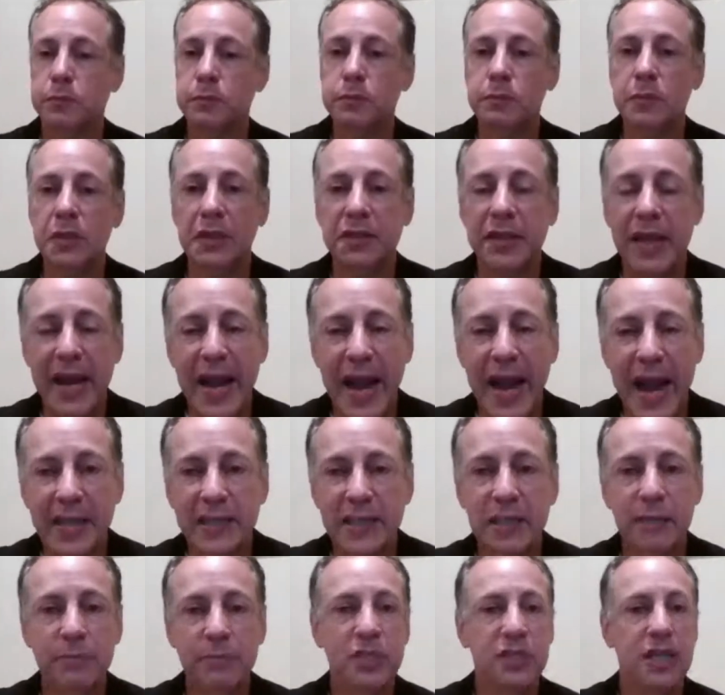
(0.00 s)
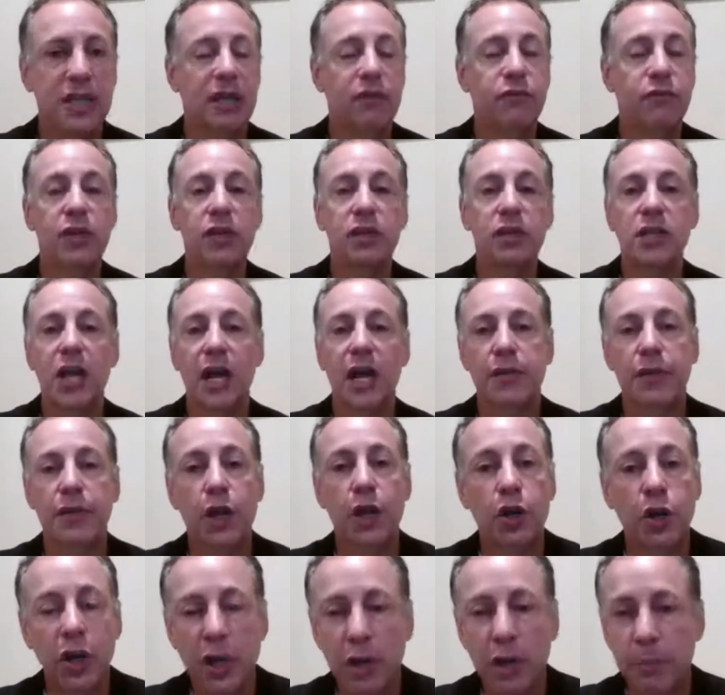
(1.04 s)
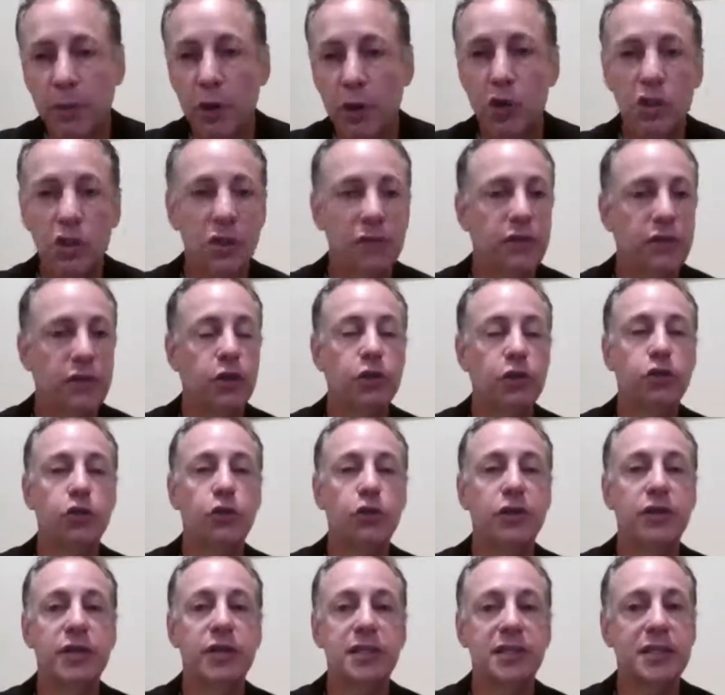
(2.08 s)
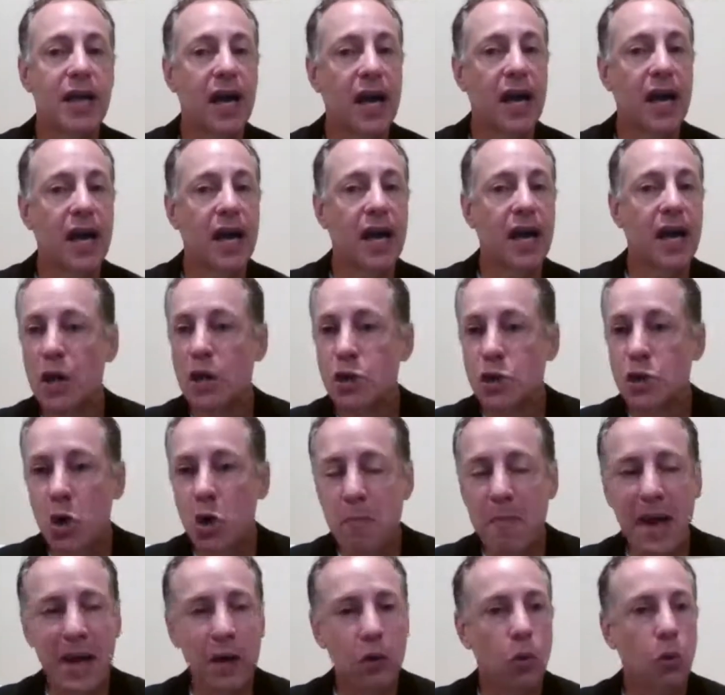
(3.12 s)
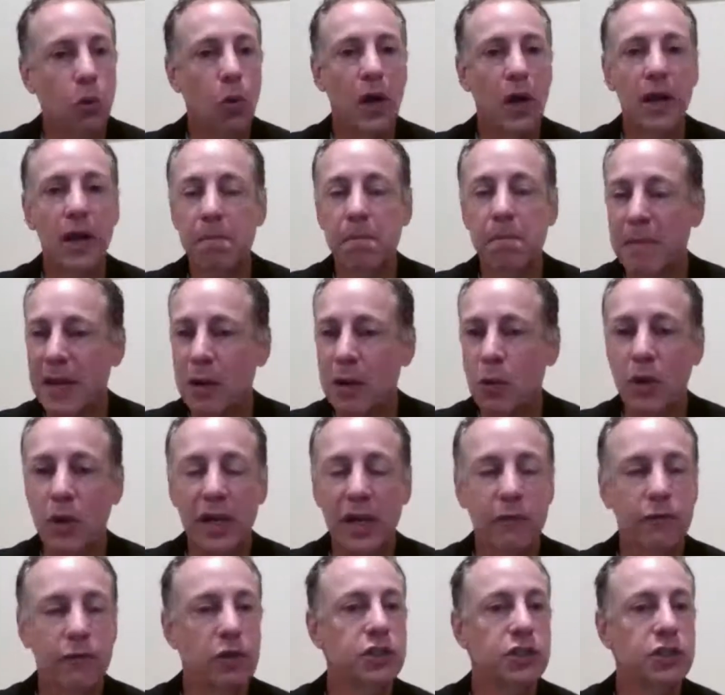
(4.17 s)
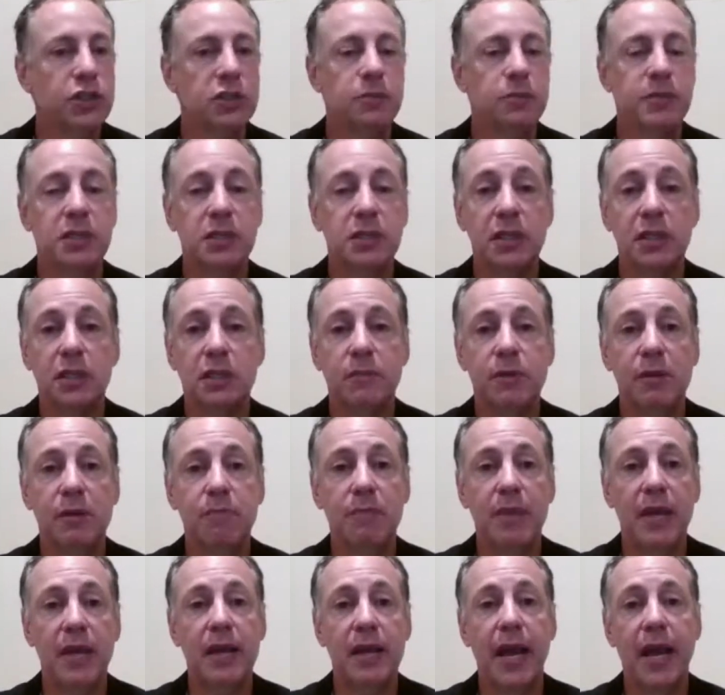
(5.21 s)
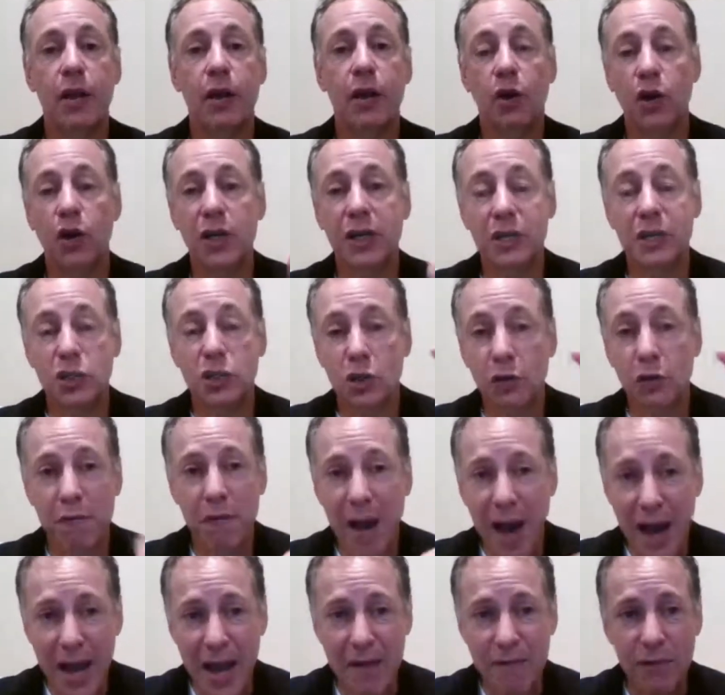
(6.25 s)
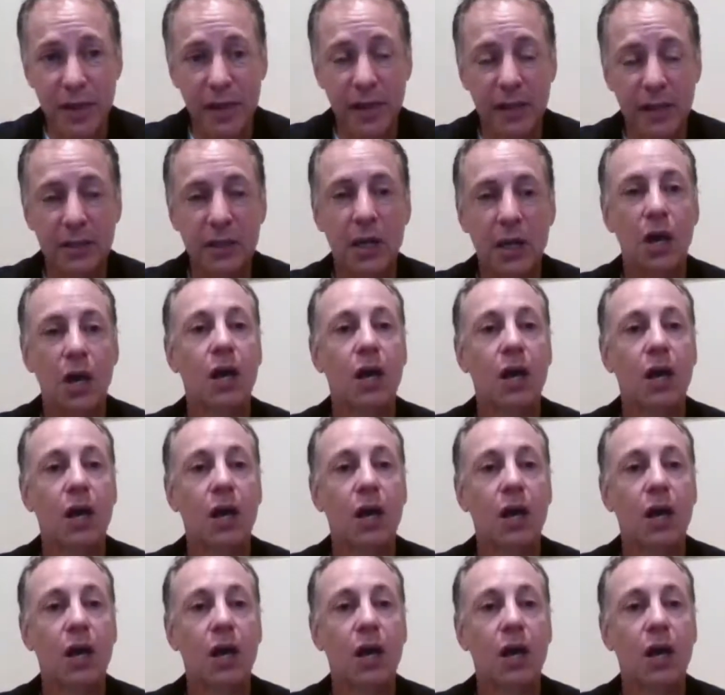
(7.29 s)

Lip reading: that had some savings, that are going to persevere during this time, no matter what, make whatever adjustments need to be made, and are going to survive this?